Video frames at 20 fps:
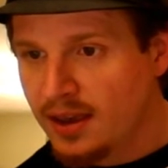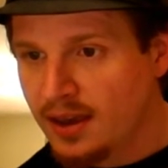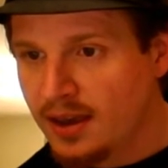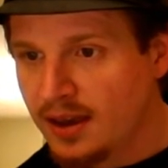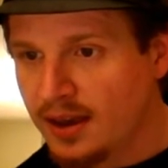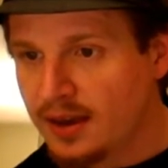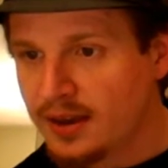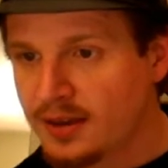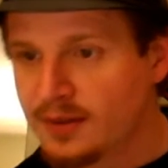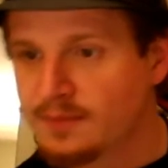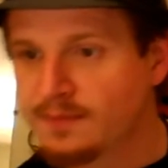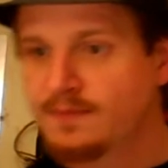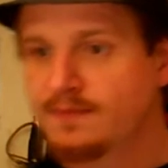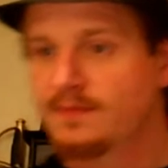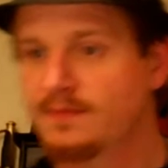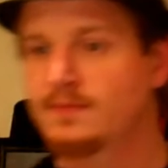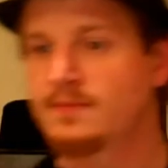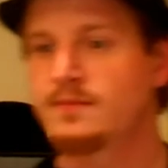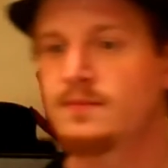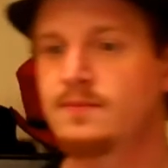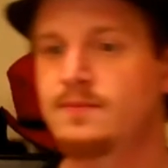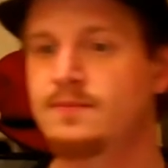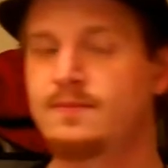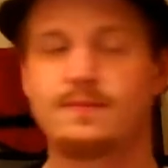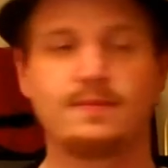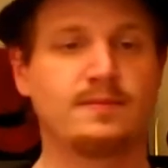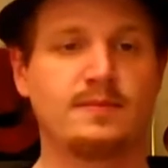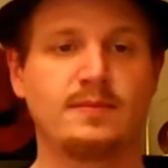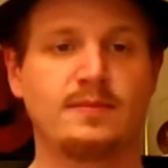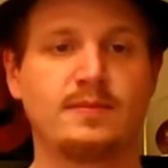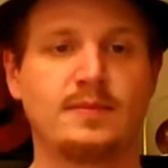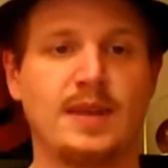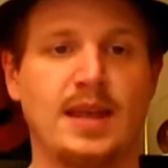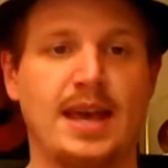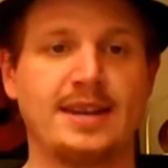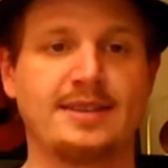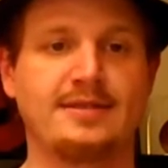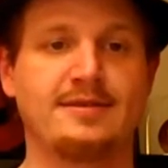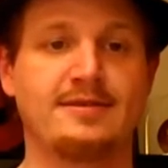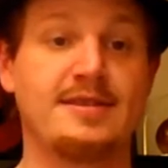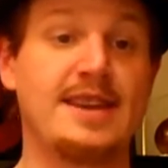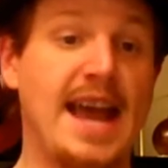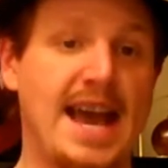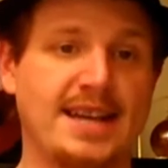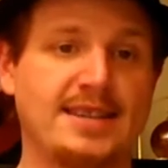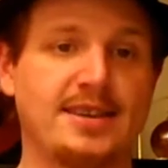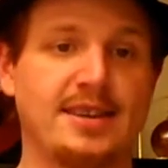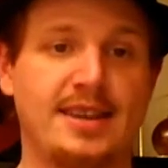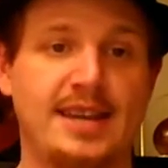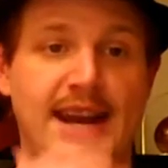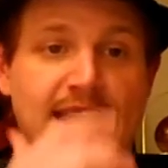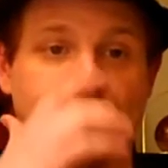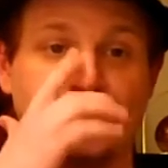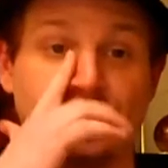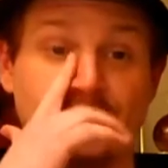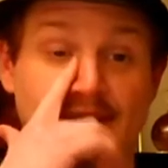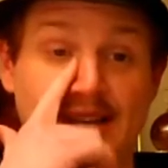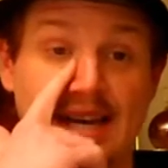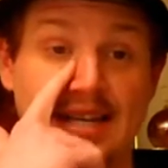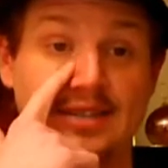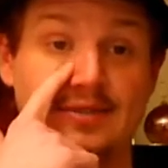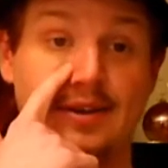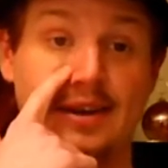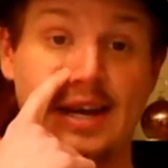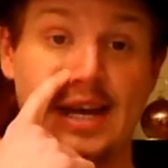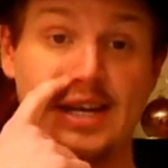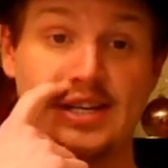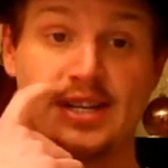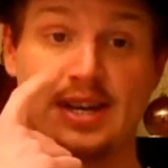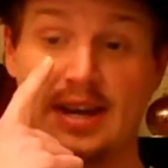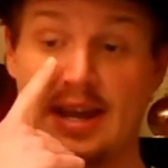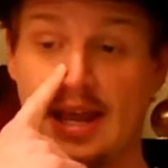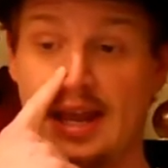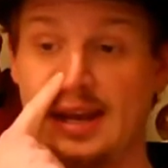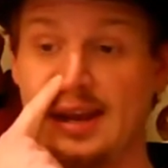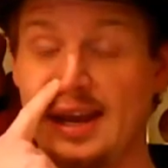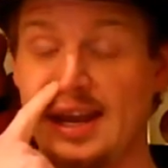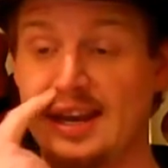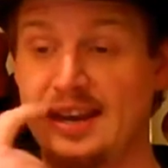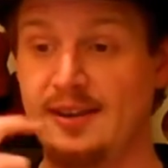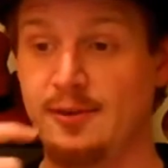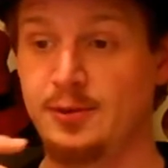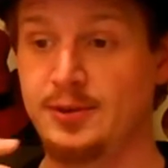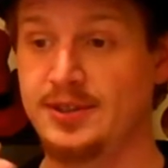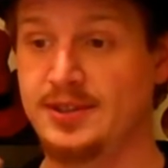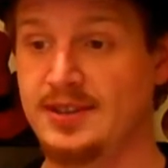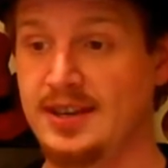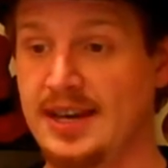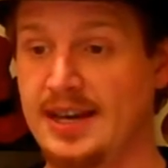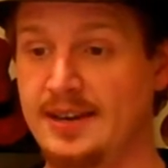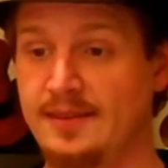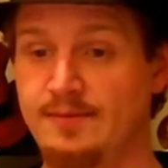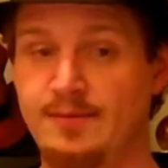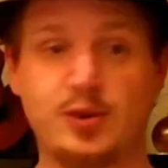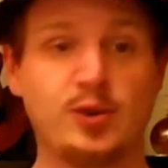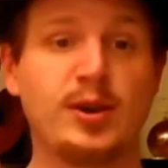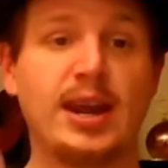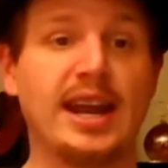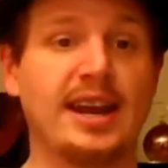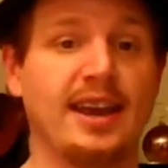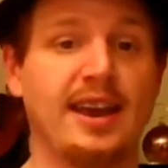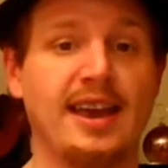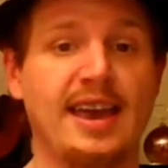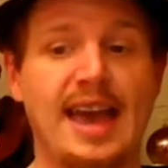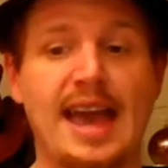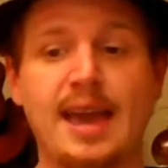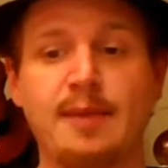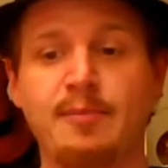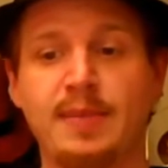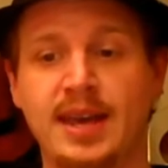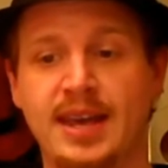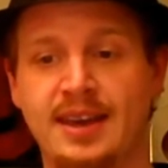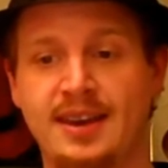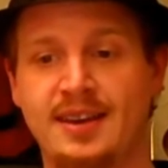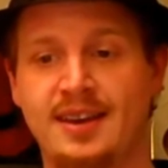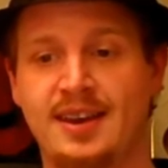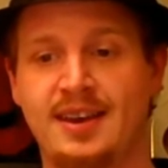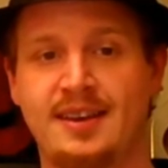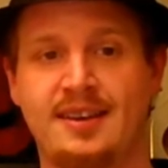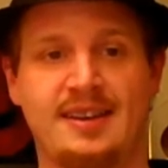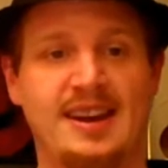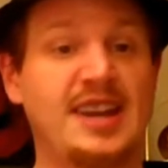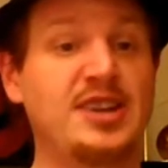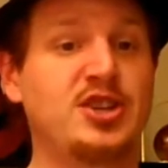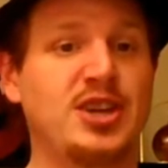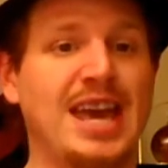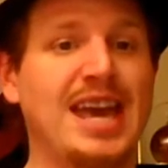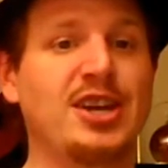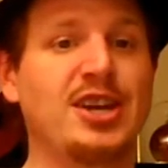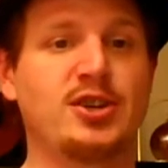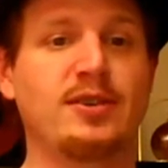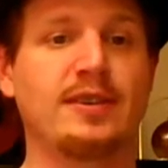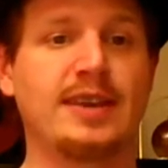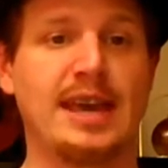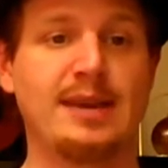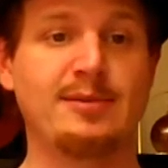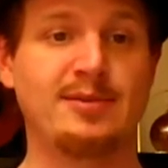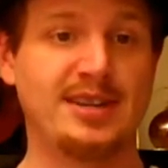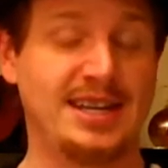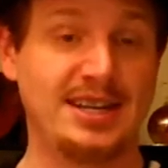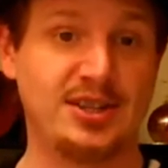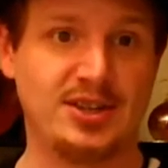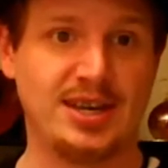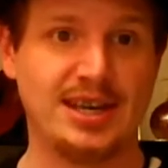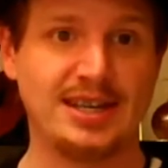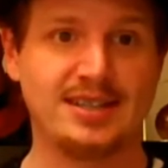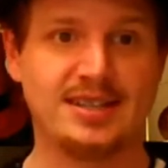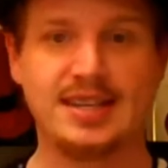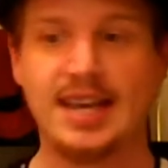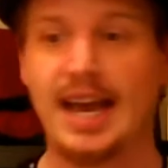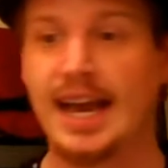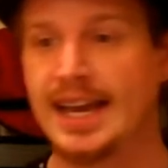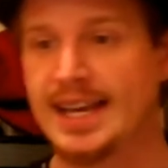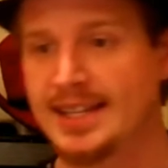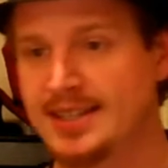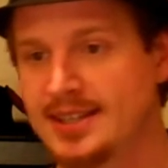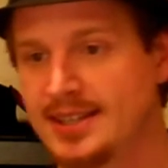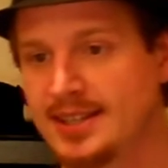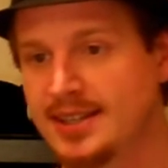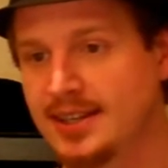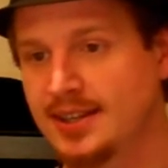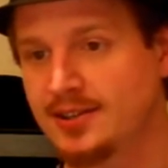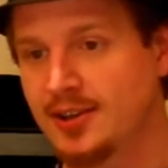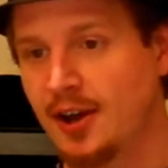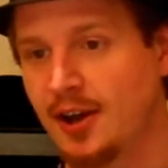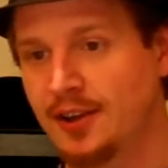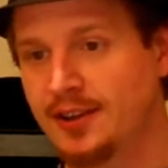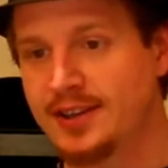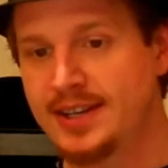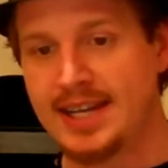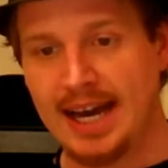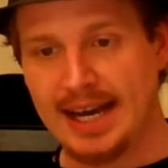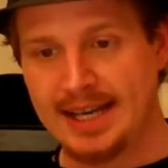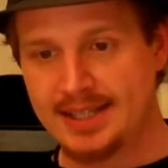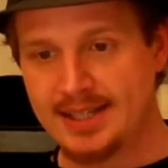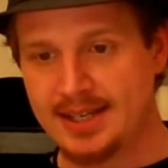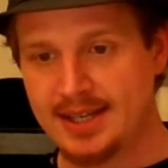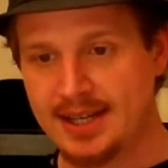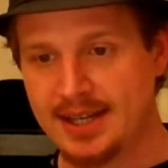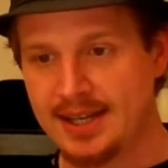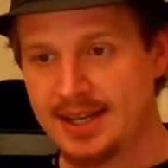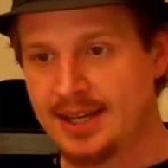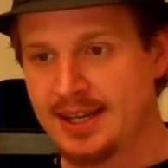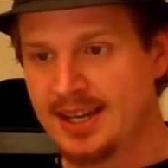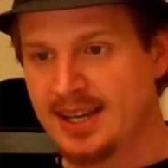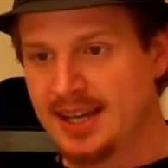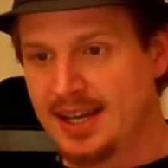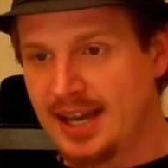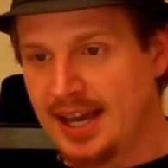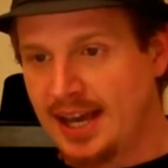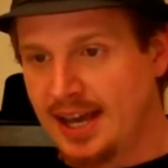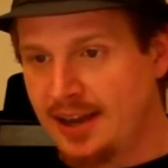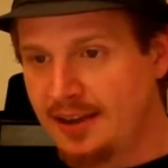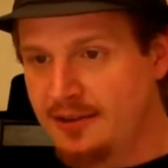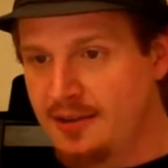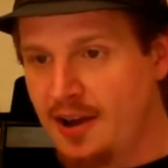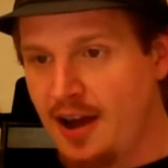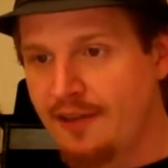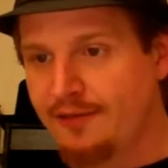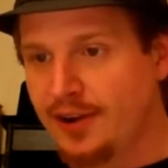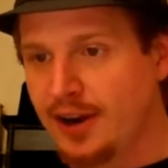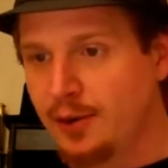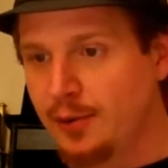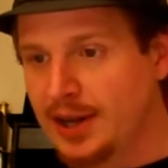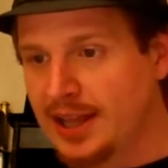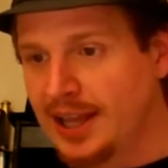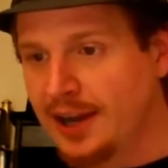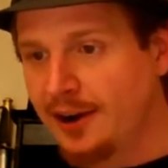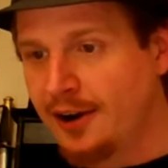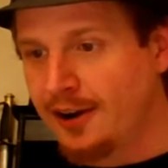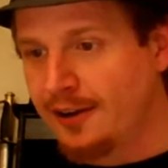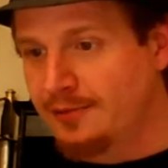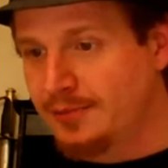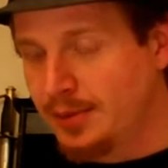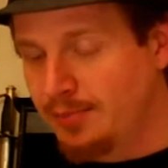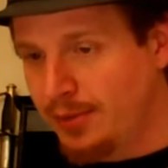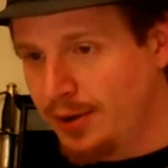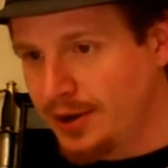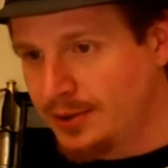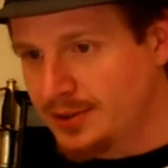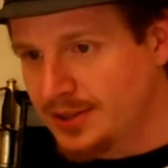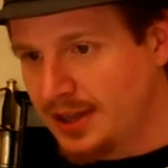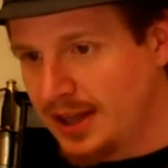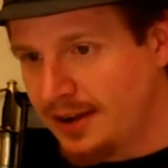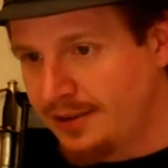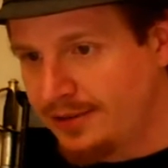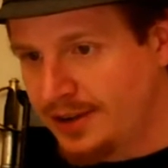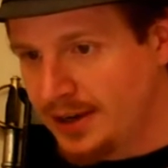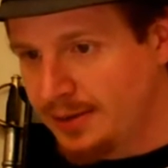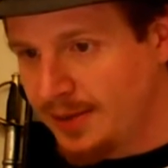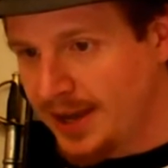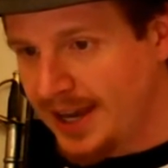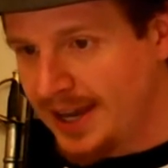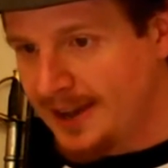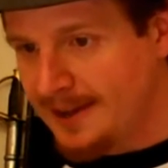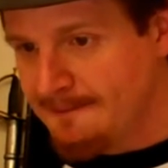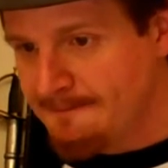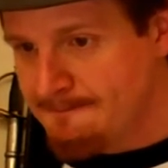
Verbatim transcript: um, and NASA and the National Science Foundation, and, and it was uh, creating a game, an educational game to teach kids science. It's called Dust. Uh, not very widely heard of but boy, It was a lot of fun to make.